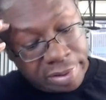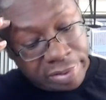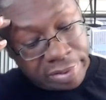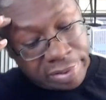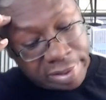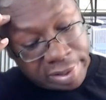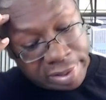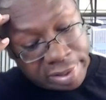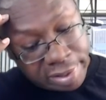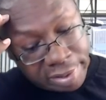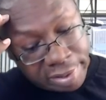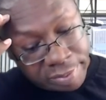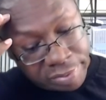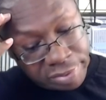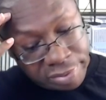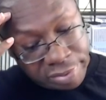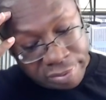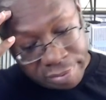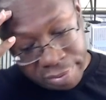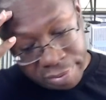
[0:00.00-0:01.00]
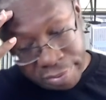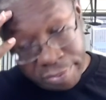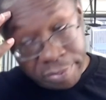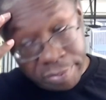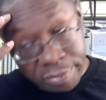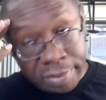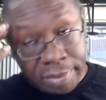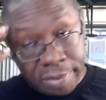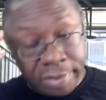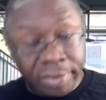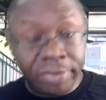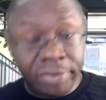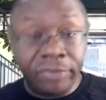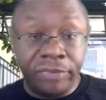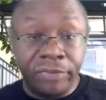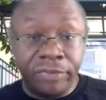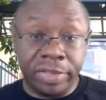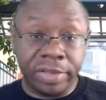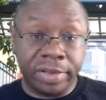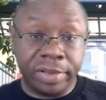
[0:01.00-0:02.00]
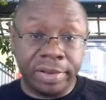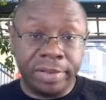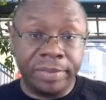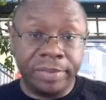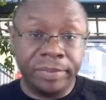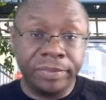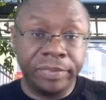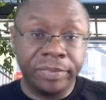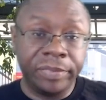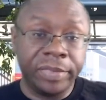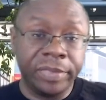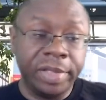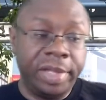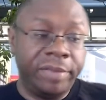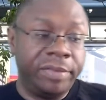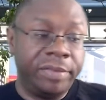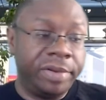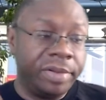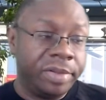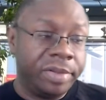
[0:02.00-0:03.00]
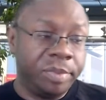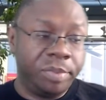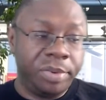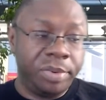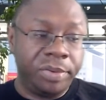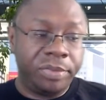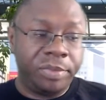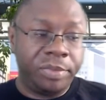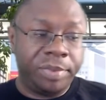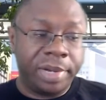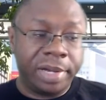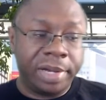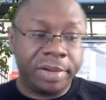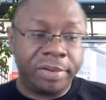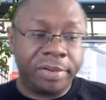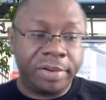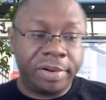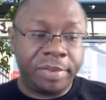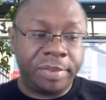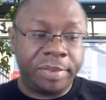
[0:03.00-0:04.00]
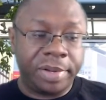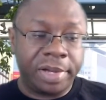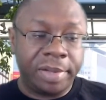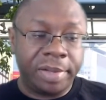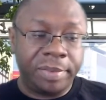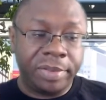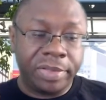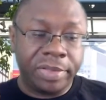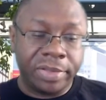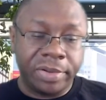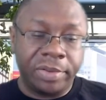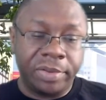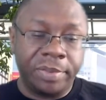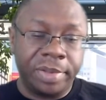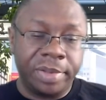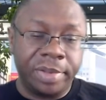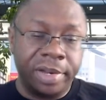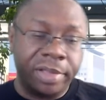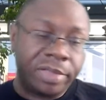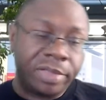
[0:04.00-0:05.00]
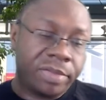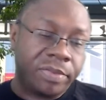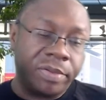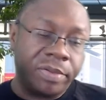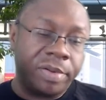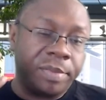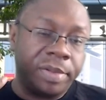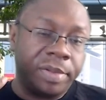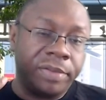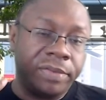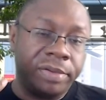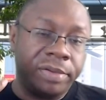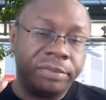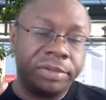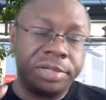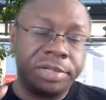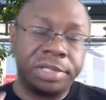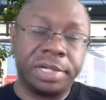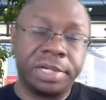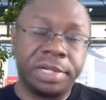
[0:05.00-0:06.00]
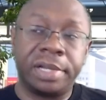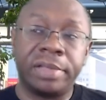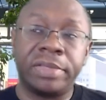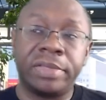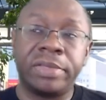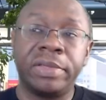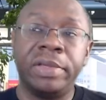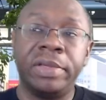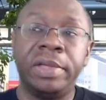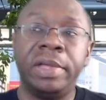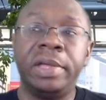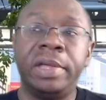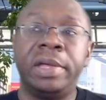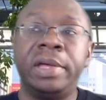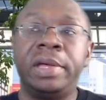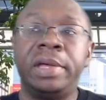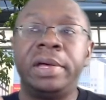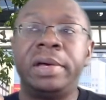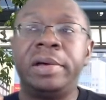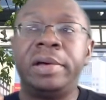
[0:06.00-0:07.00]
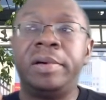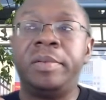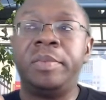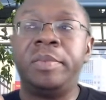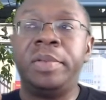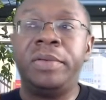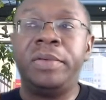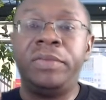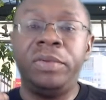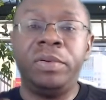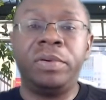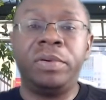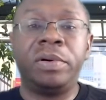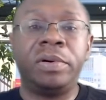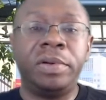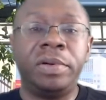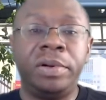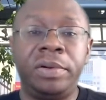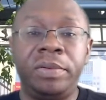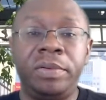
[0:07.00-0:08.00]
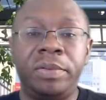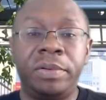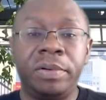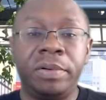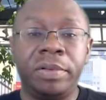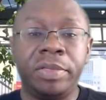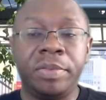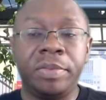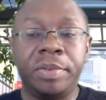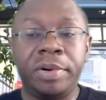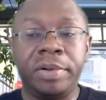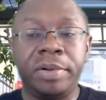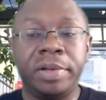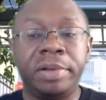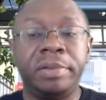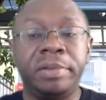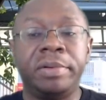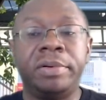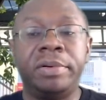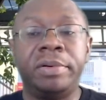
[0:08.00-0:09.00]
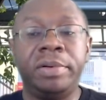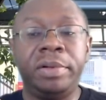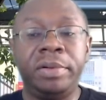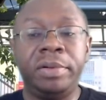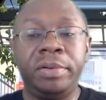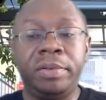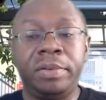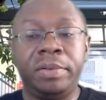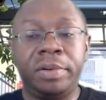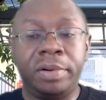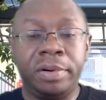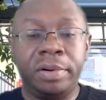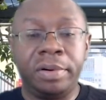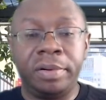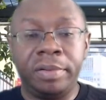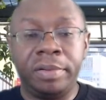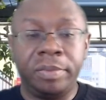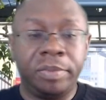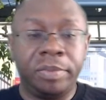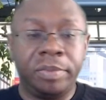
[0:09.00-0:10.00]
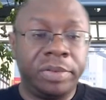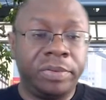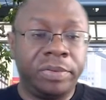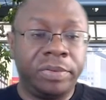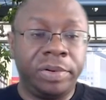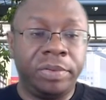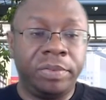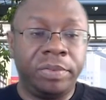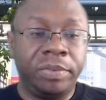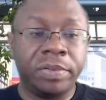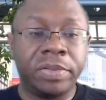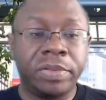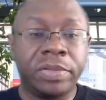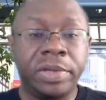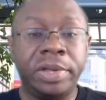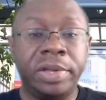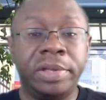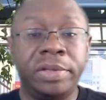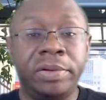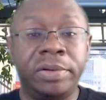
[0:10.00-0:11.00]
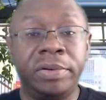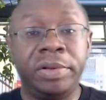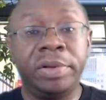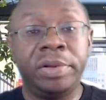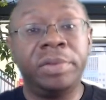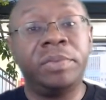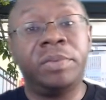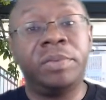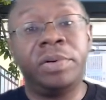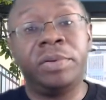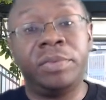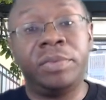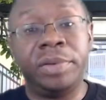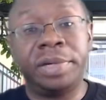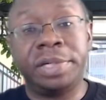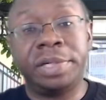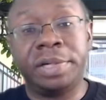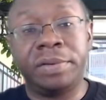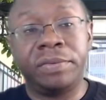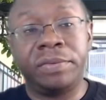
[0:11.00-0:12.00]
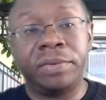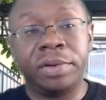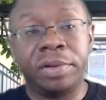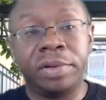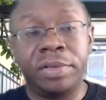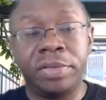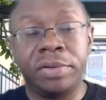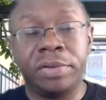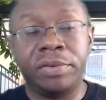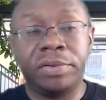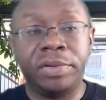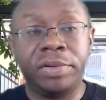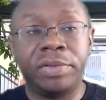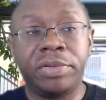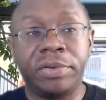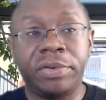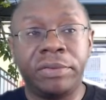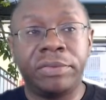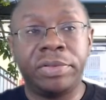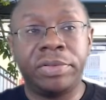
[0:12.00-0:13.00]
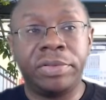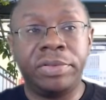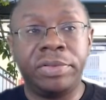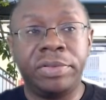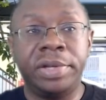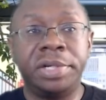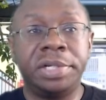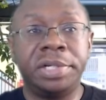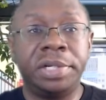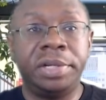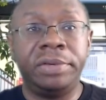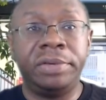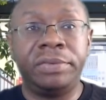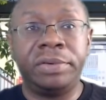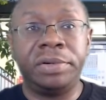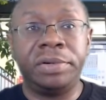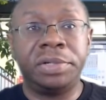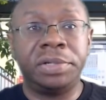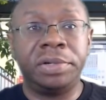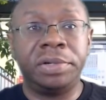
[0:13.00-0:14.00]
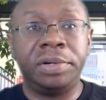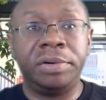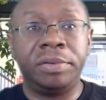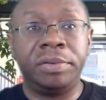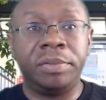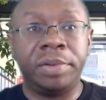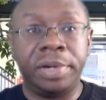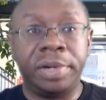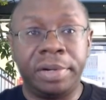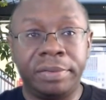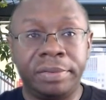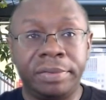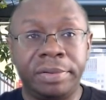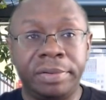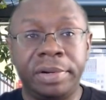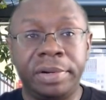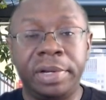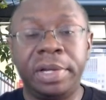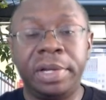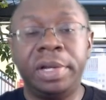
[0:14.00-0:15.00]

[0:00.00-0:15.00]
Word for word: is that I'm still in New Orleans physically, even though the beautiful background behind me is Kobe. This is one of my favorite shots. Um, if you are in New Orleans market or you are between New Orleans San Antonio or want to reach out for consulting services digitally, virtually, or whatever,